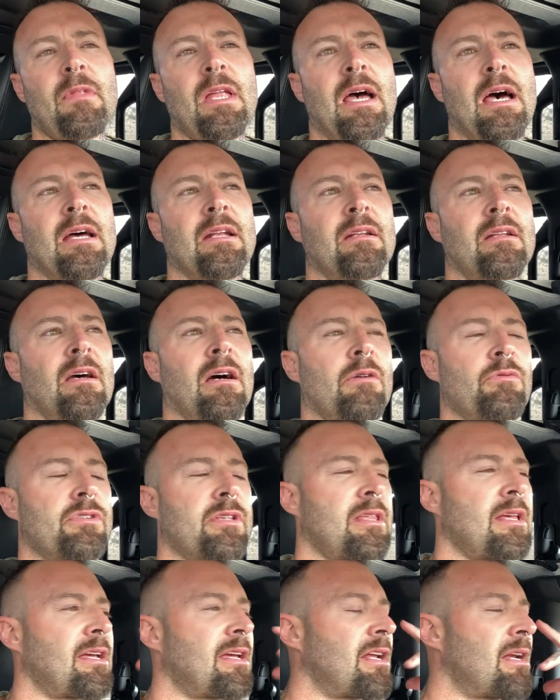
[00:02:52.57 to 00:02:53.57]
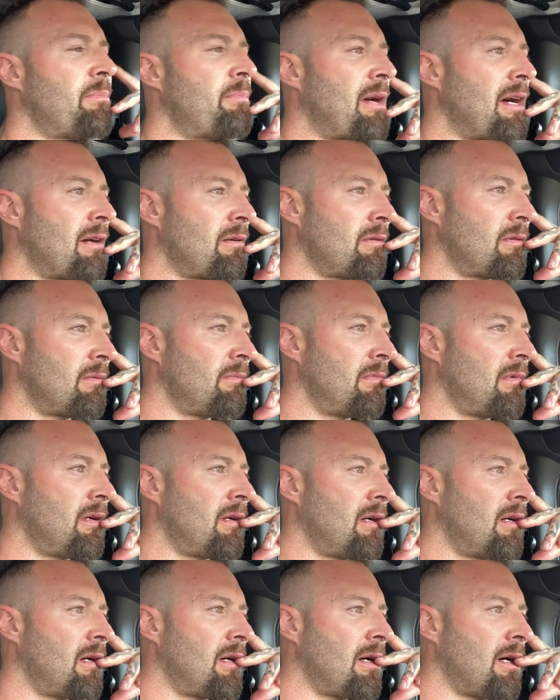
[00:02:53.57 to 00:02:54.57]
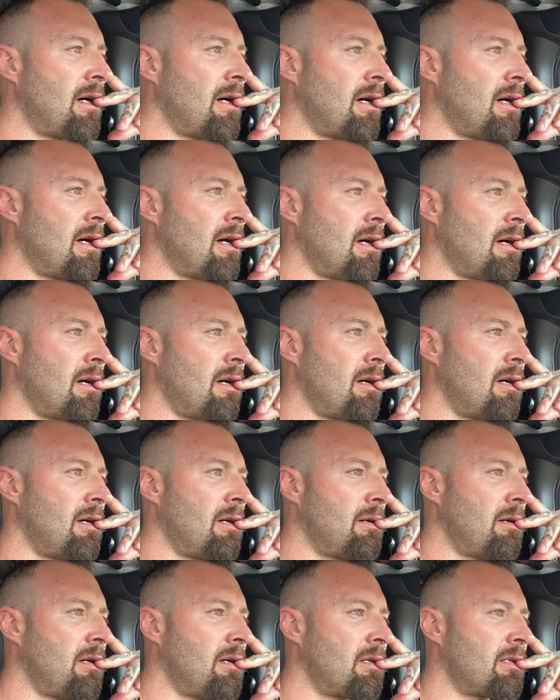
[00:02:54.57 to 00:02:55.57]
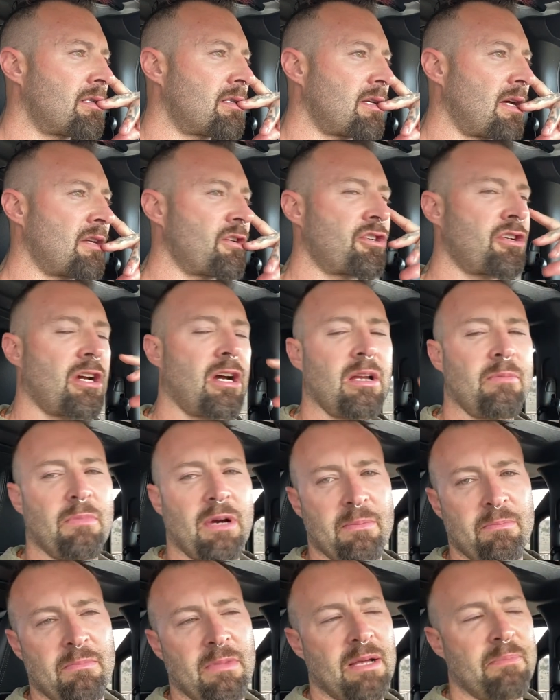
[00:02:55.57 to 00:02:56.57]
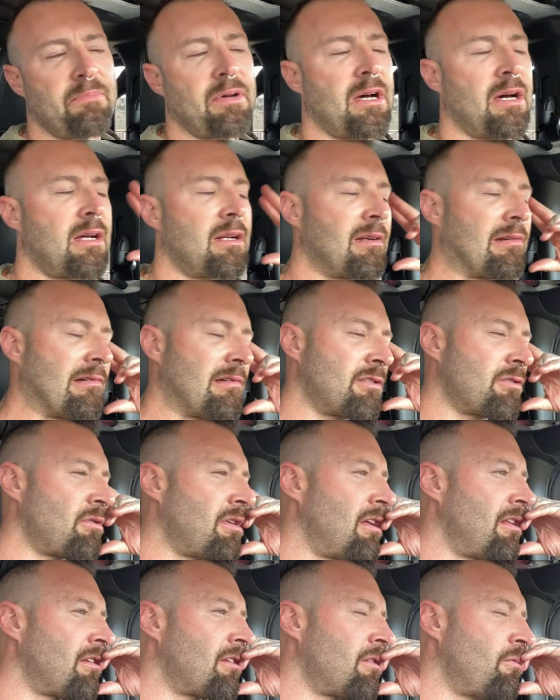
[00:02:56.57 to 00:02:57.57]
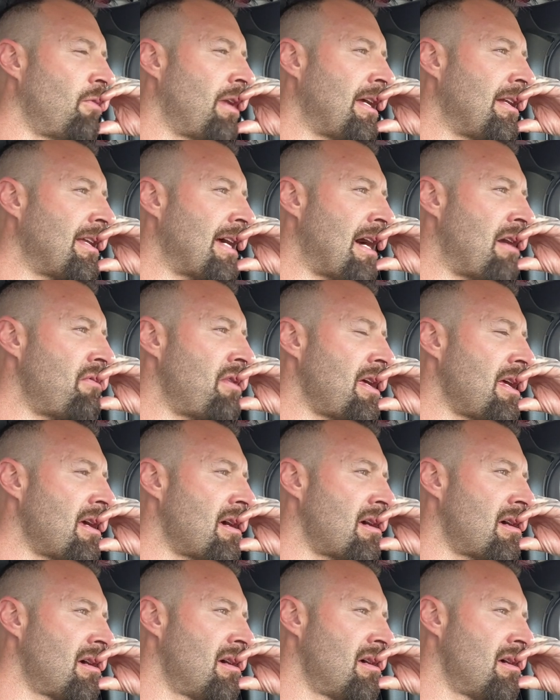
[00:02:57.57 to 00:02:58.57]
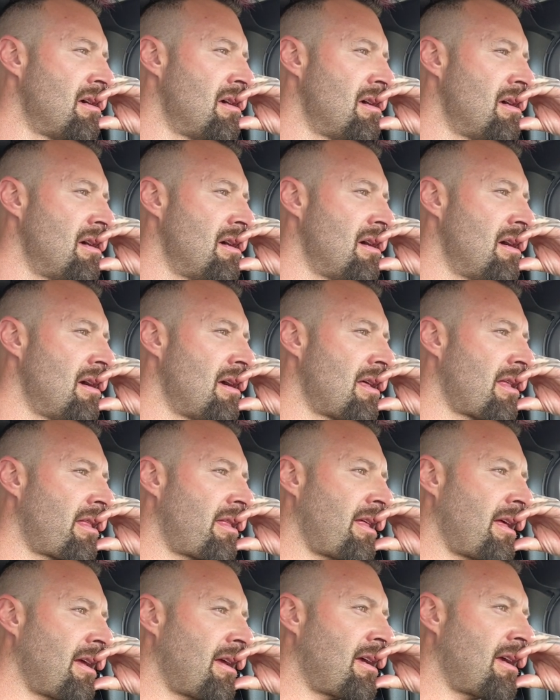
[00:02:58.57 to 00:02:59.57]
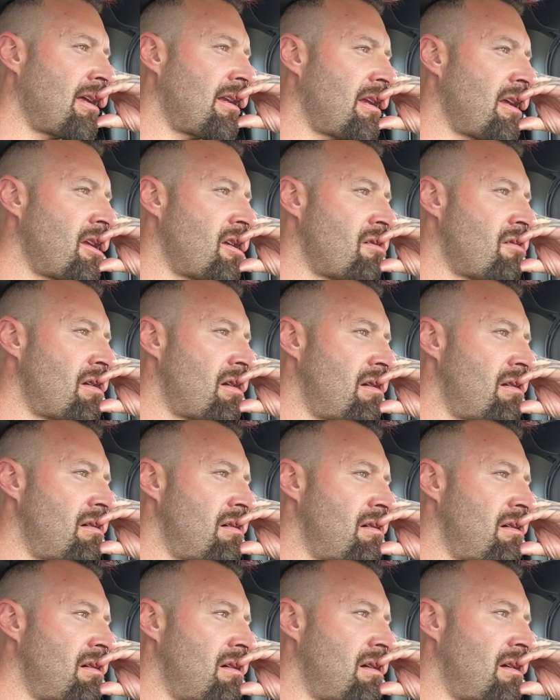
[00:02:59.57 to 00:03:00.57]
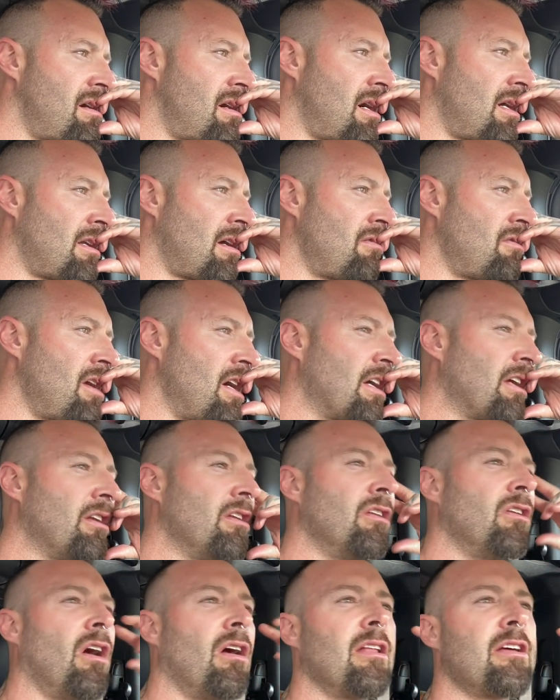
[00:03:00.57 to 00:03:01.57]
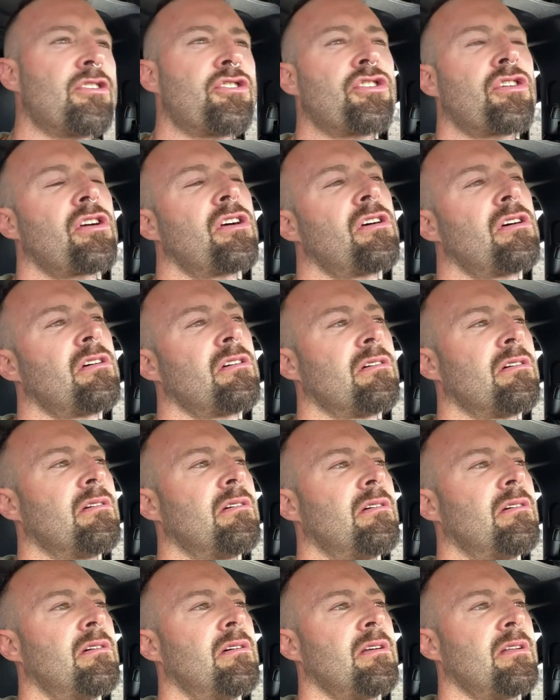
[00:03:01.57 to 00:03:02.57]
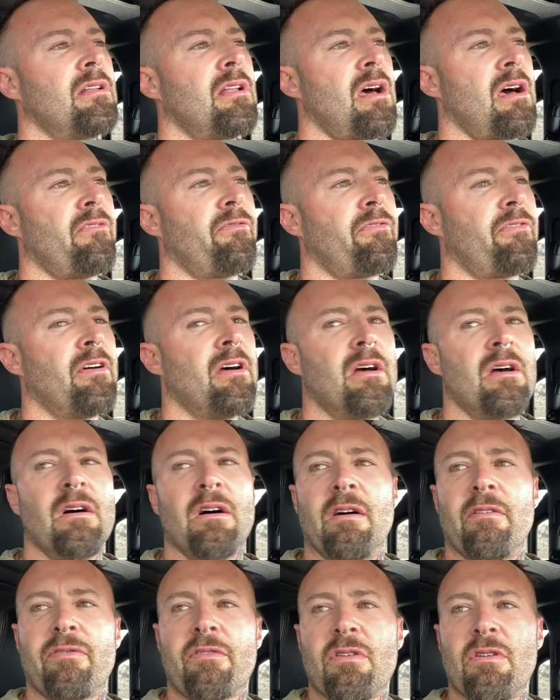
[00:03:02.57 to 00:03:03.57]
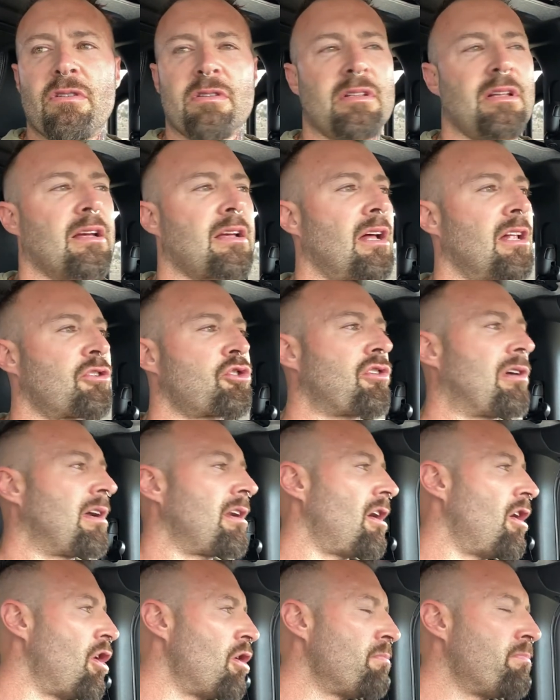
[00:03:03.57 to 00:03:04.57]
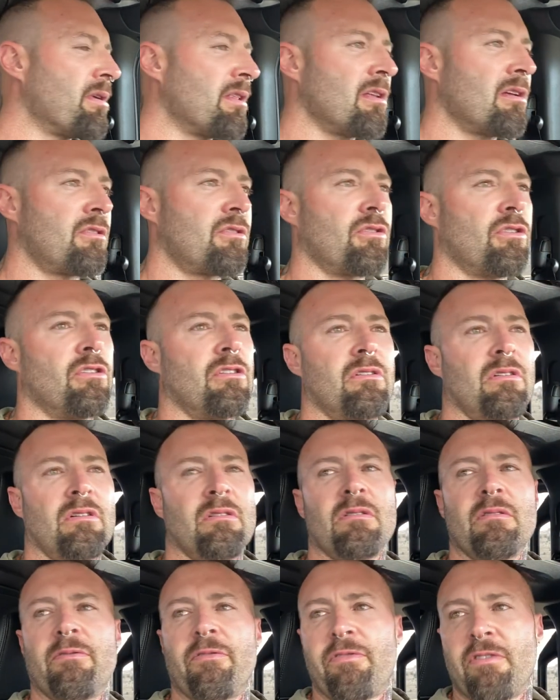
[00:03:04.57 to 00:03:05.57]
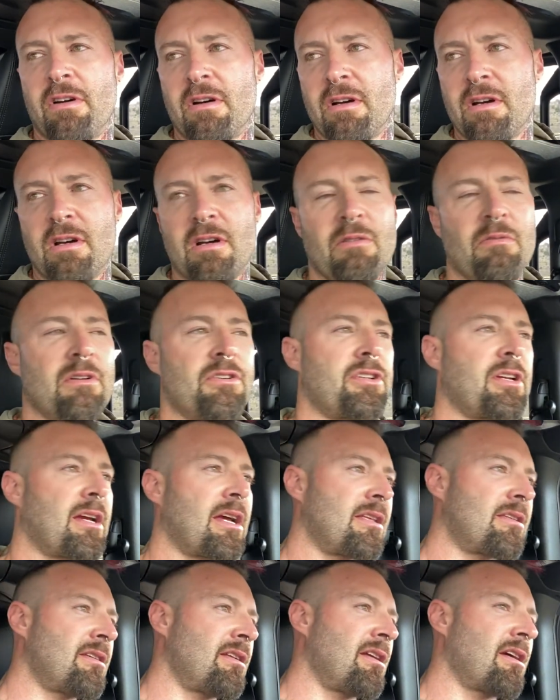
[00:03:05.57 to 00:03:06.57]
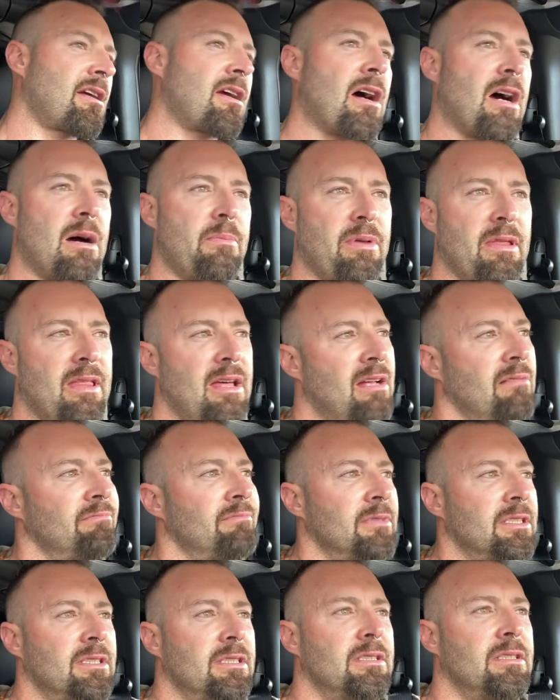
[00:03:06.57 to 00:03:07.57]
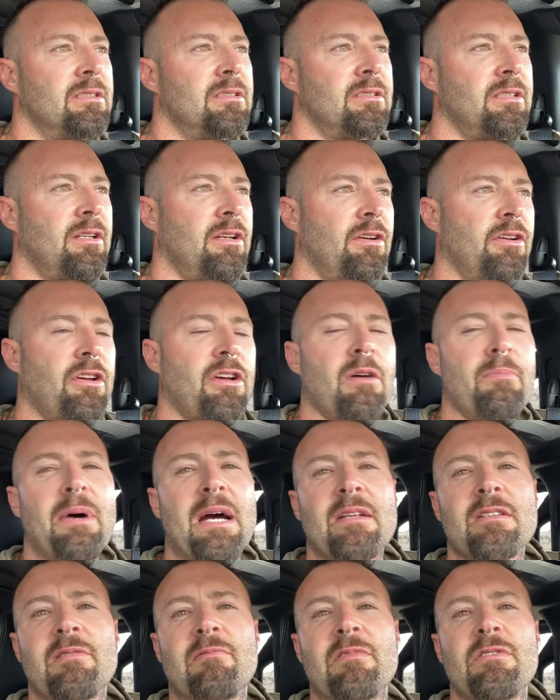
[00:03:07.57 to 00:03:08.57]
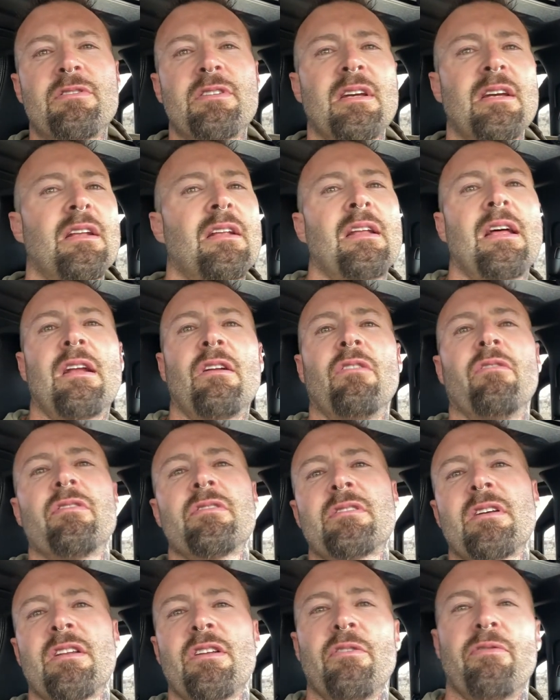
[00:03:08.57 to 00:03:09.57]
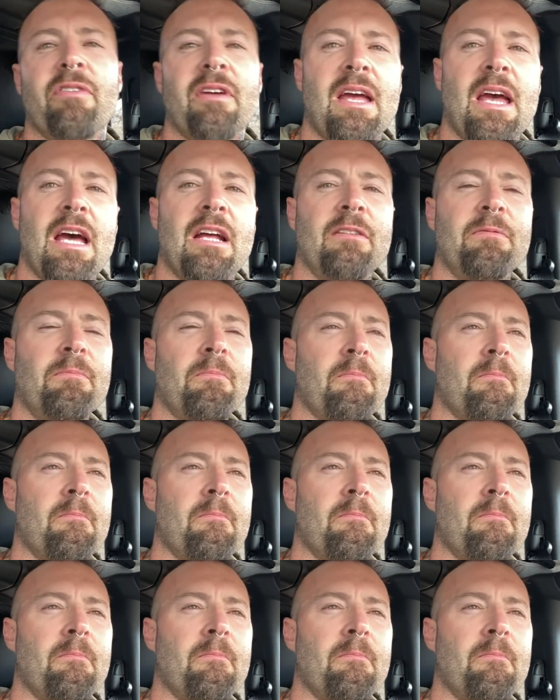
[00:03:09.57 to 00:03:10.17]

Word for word: And I was thinking about uh, Sunshine, my, my partner as well, on the way down here, thinking, you know, I don't acknowledge her enough. Of course, like I'll try to open the door for her when she gets in the car, but then, you know, you go back to routine and then all of a sudden you forget.